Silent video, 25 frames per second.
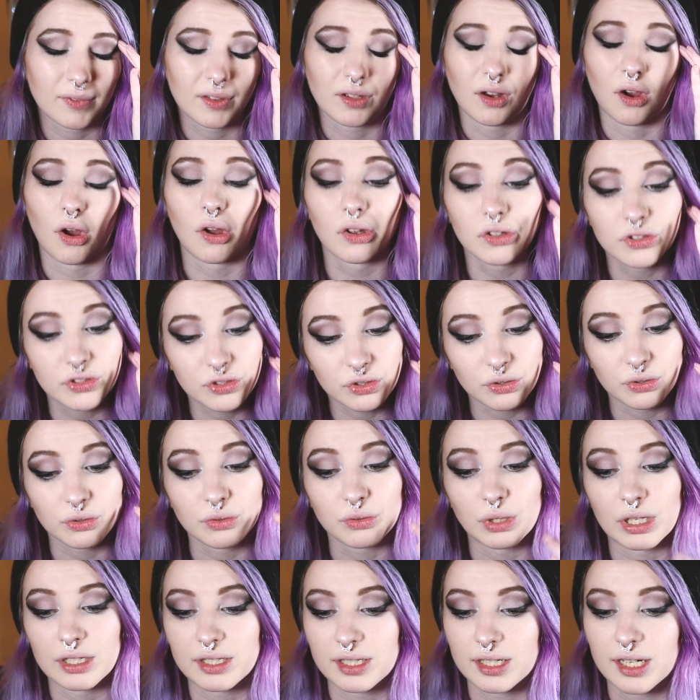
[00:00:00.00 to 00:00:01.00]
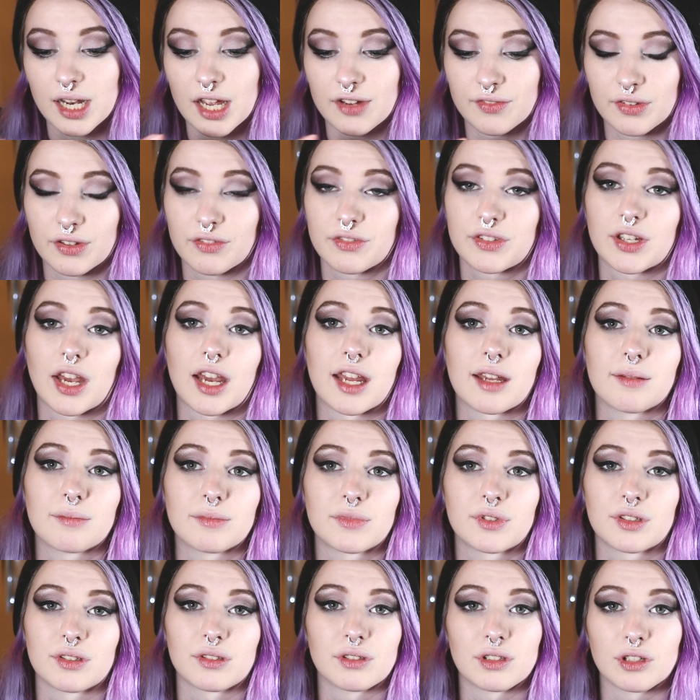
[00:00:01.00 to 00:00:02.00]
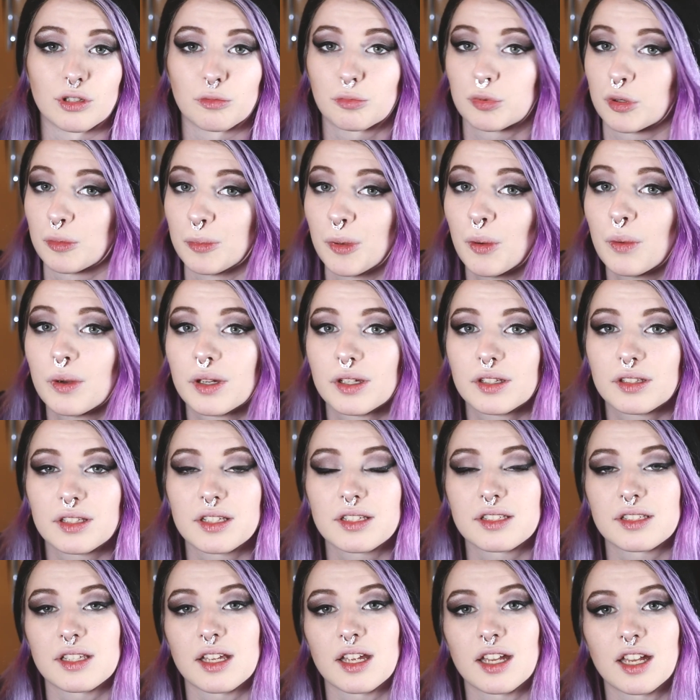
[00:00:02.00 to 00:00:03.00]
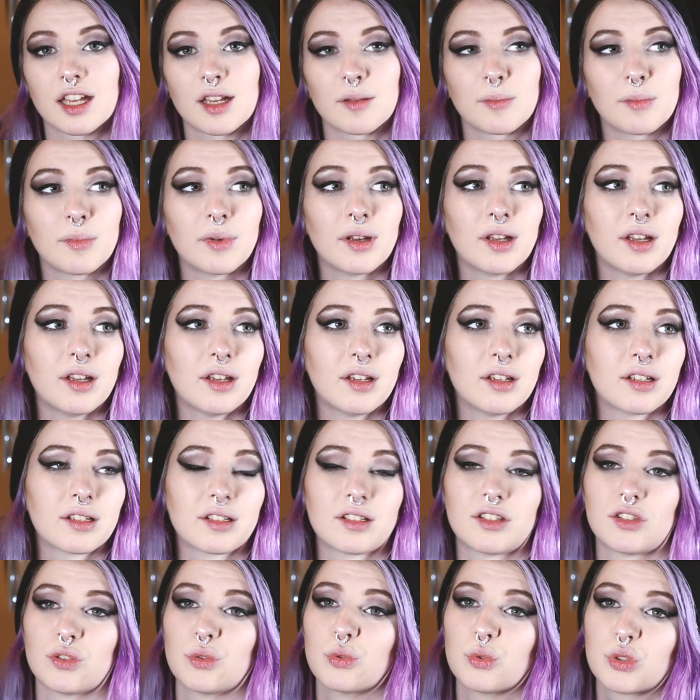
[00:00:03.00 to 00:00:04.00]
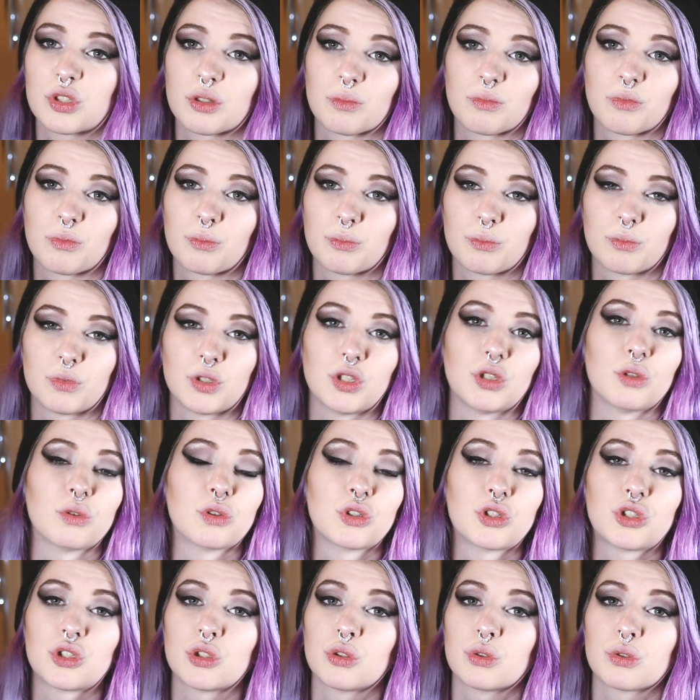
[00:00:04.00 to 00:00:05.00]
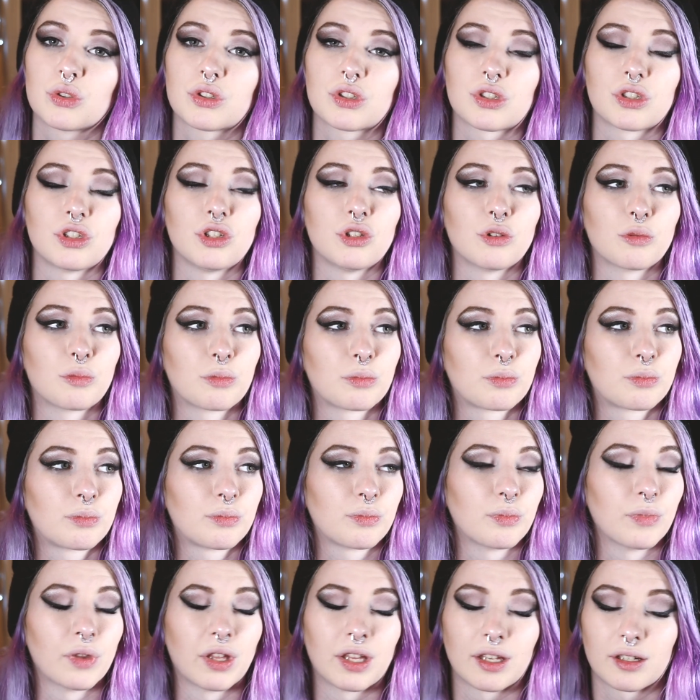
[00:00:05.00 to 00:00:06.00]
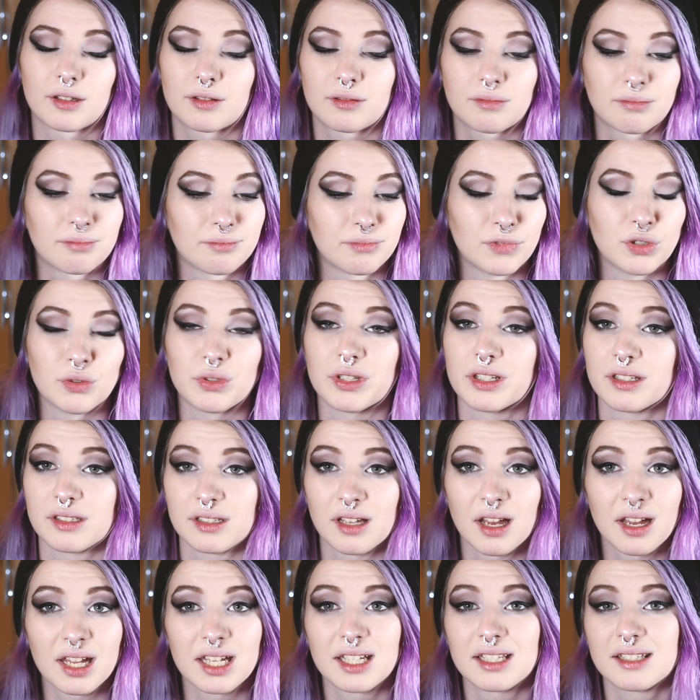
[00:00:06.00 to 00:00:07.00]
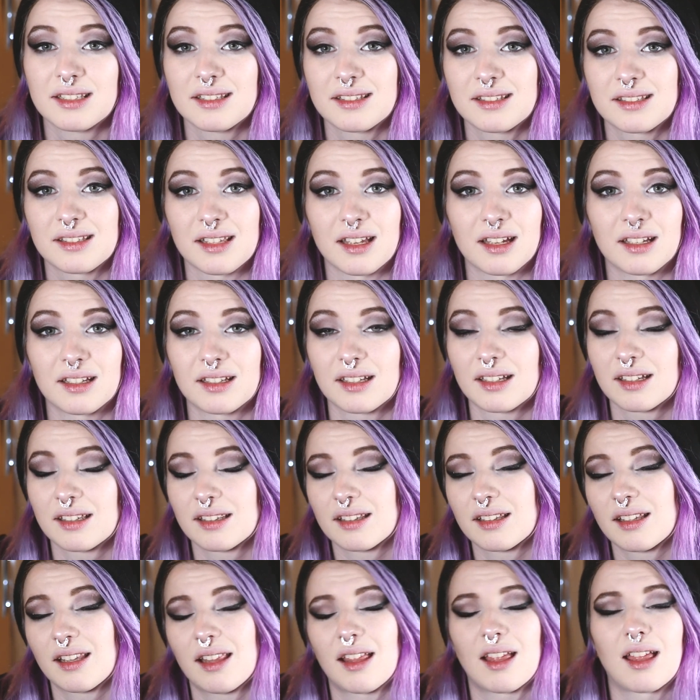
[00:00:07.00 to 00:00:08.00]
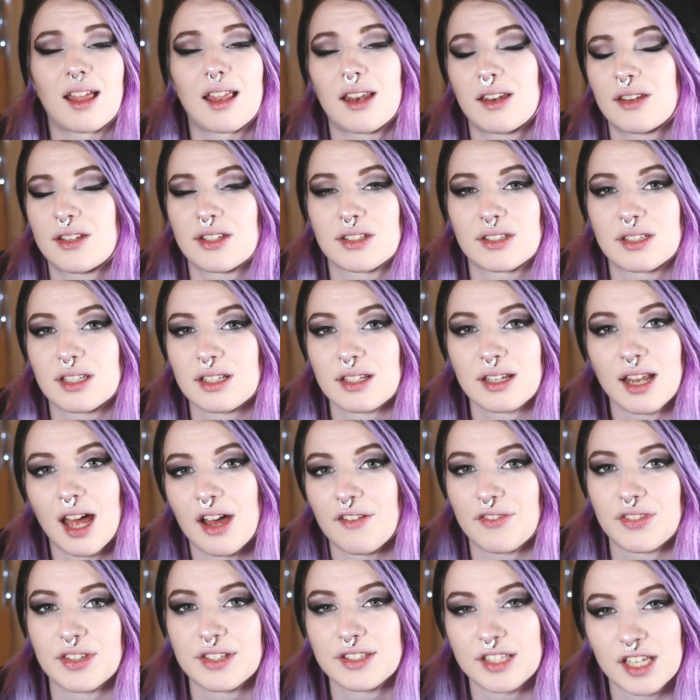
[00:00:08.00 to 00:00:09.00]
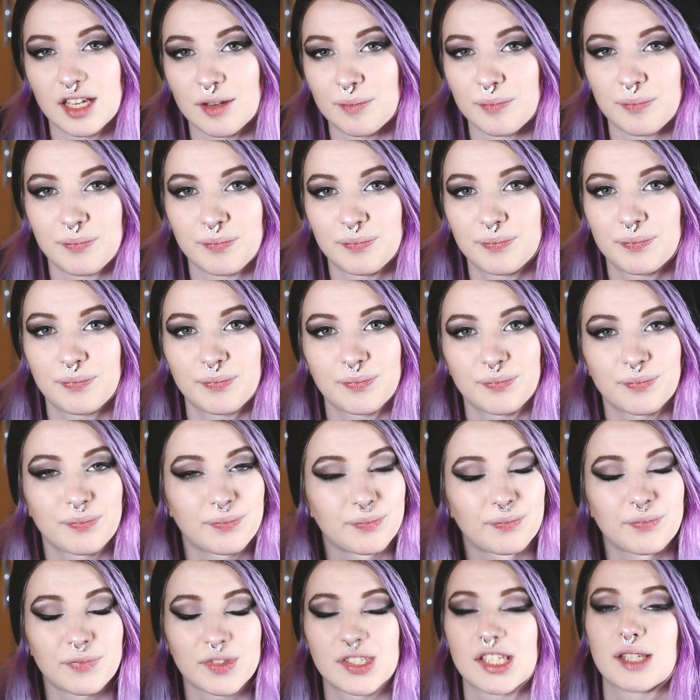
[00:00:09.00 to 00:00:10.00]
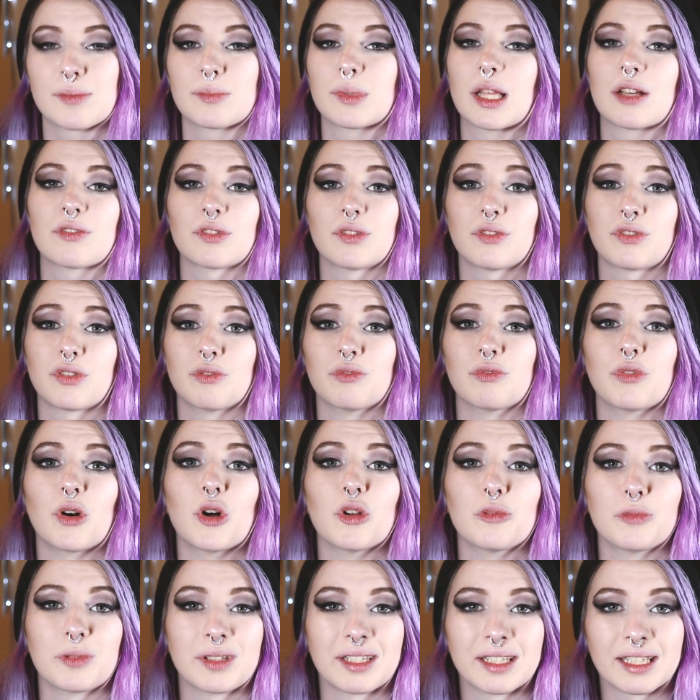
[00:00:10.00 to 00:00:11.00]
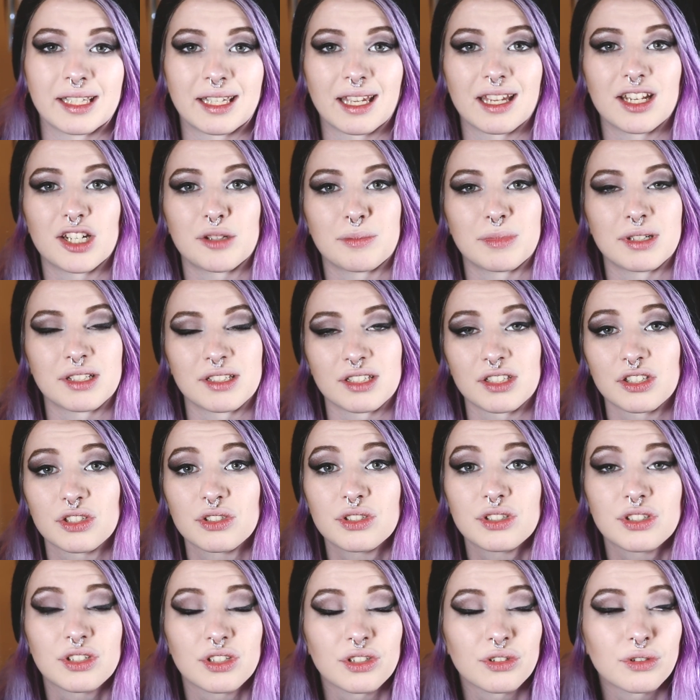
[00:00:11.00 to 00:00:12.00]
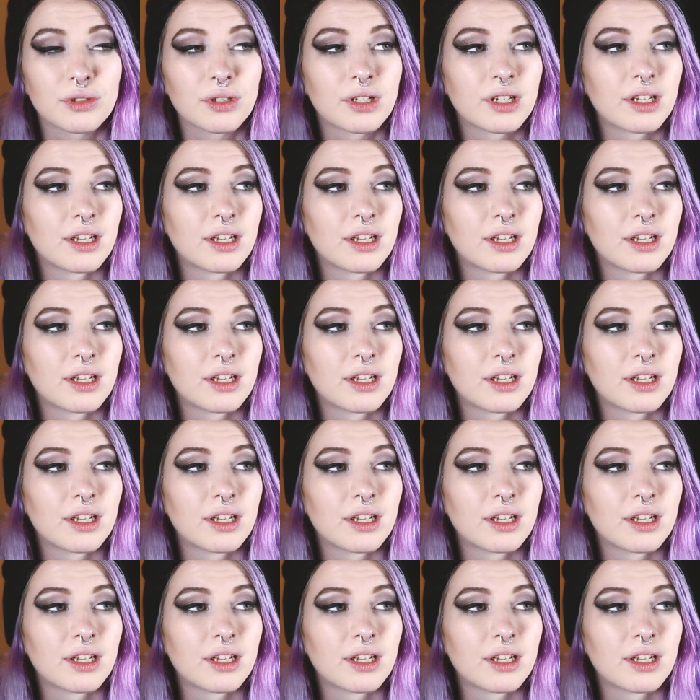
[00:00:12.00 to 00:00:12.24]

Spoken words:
Also, I didn't have enough time to, promote it the same, do some new shoots, new designs. Like, it just didn't have the same level of involvement and engagement as it used to.